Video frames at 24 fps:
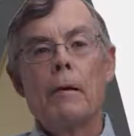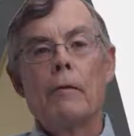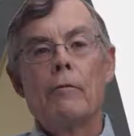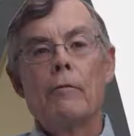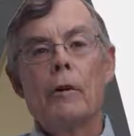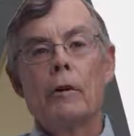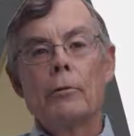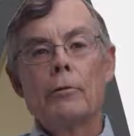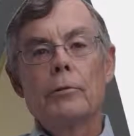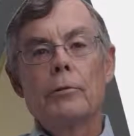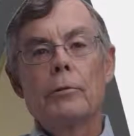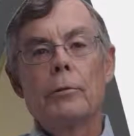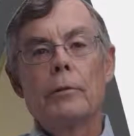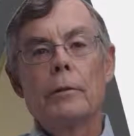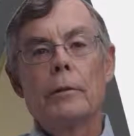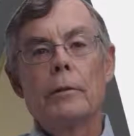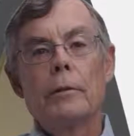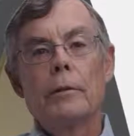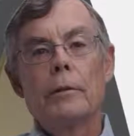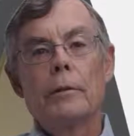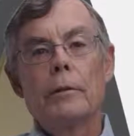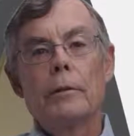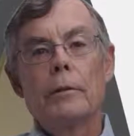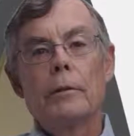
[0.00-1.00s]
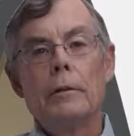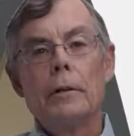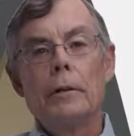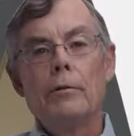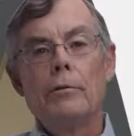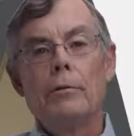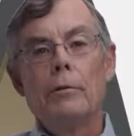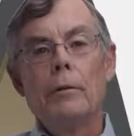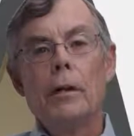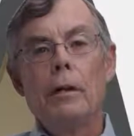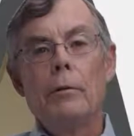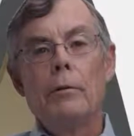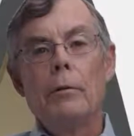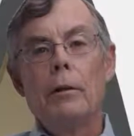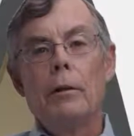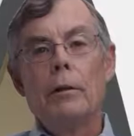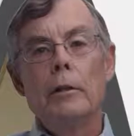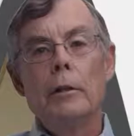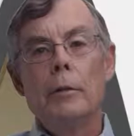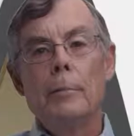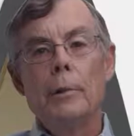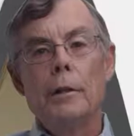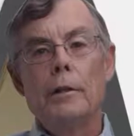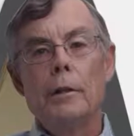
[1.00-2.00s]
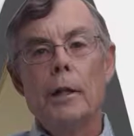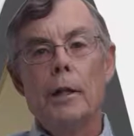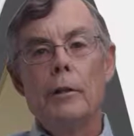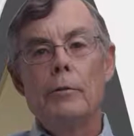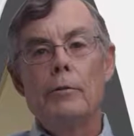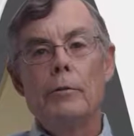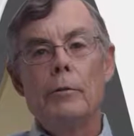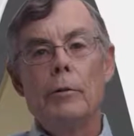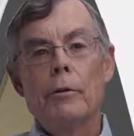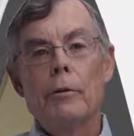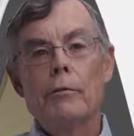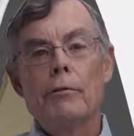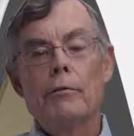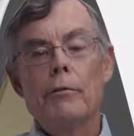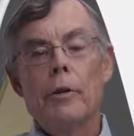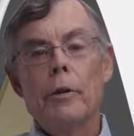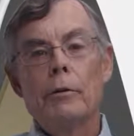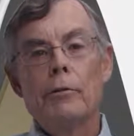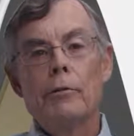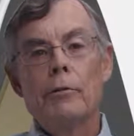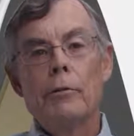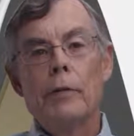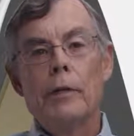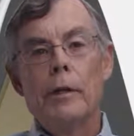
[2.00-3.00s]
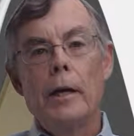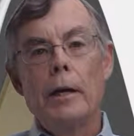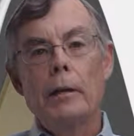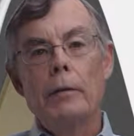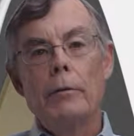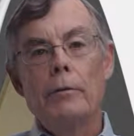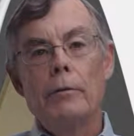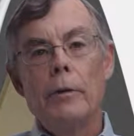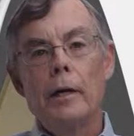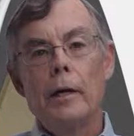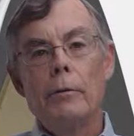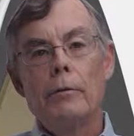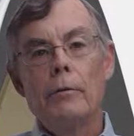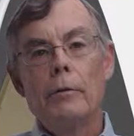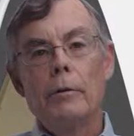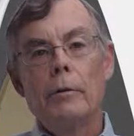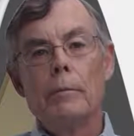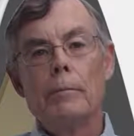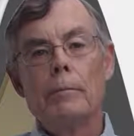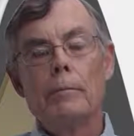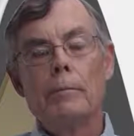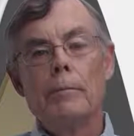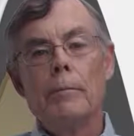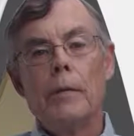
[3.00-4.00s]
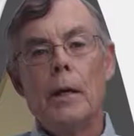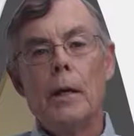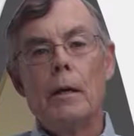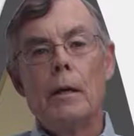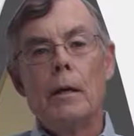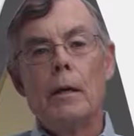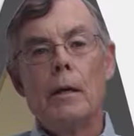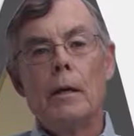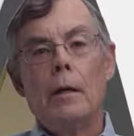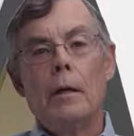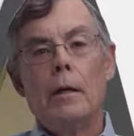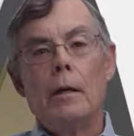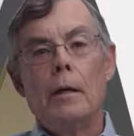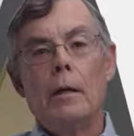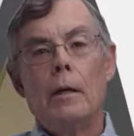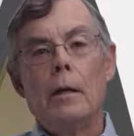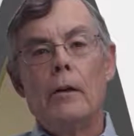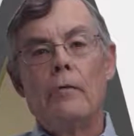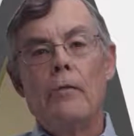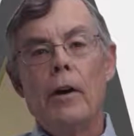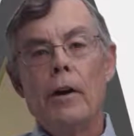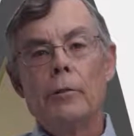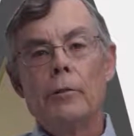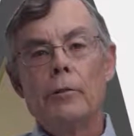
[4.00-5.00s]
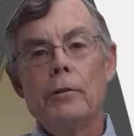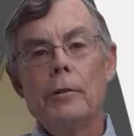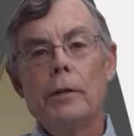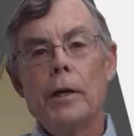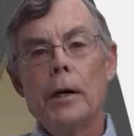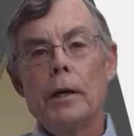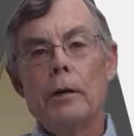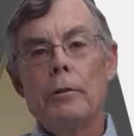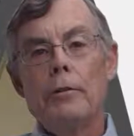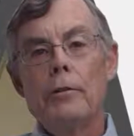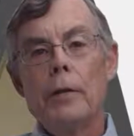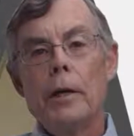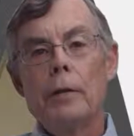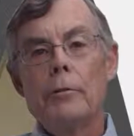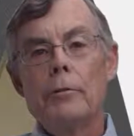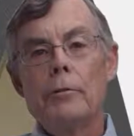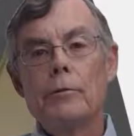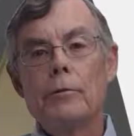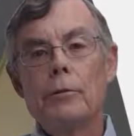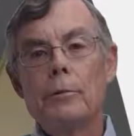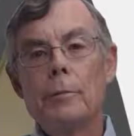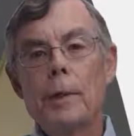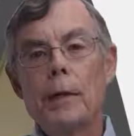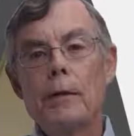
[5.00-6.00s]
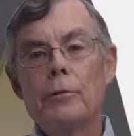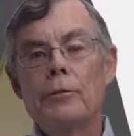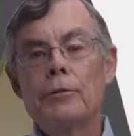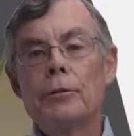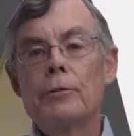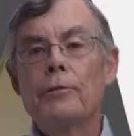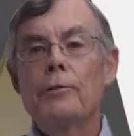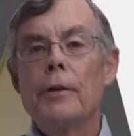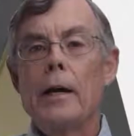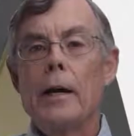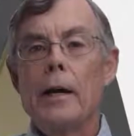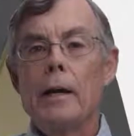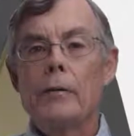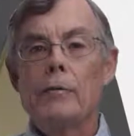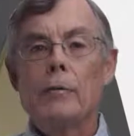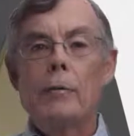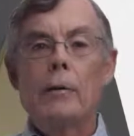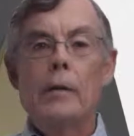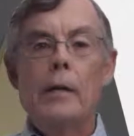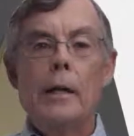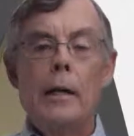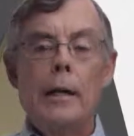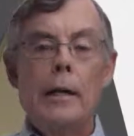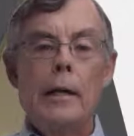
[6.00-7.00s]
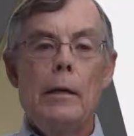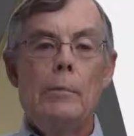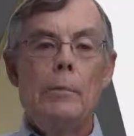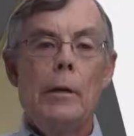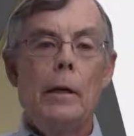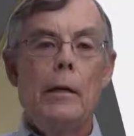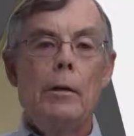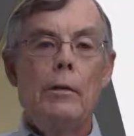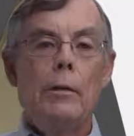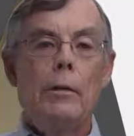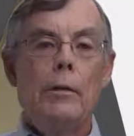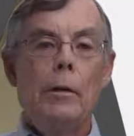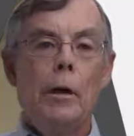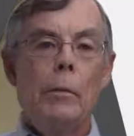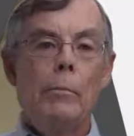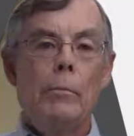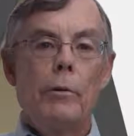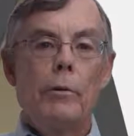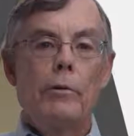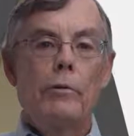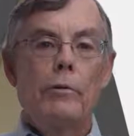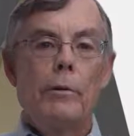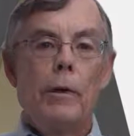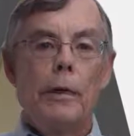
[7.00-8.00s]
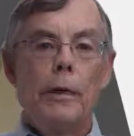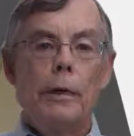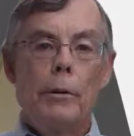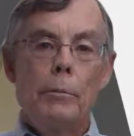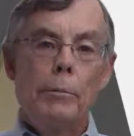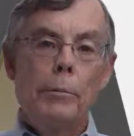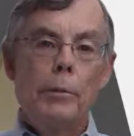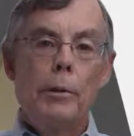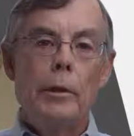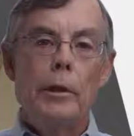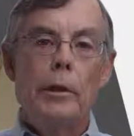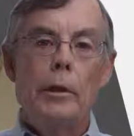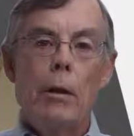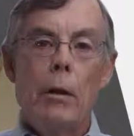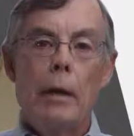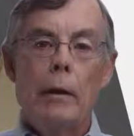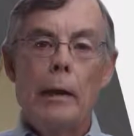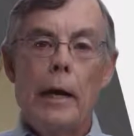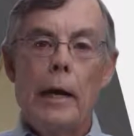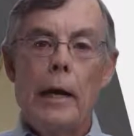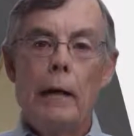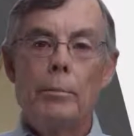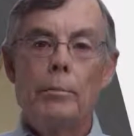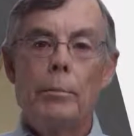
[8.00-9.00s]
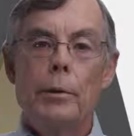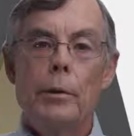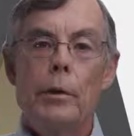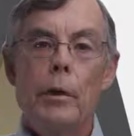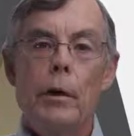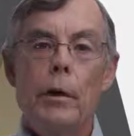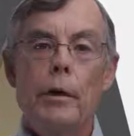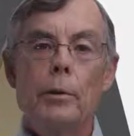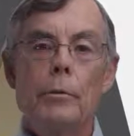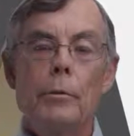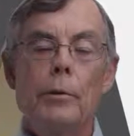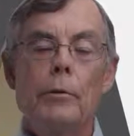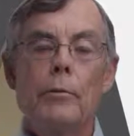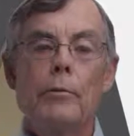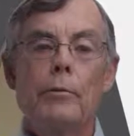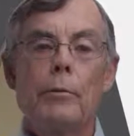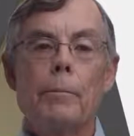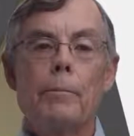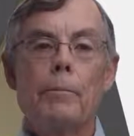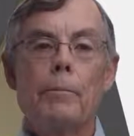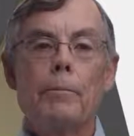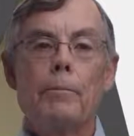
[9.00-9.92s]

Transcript: First, let's note a limitation of the function declaration. A function declaration specifies the name and the number of input and output arguments.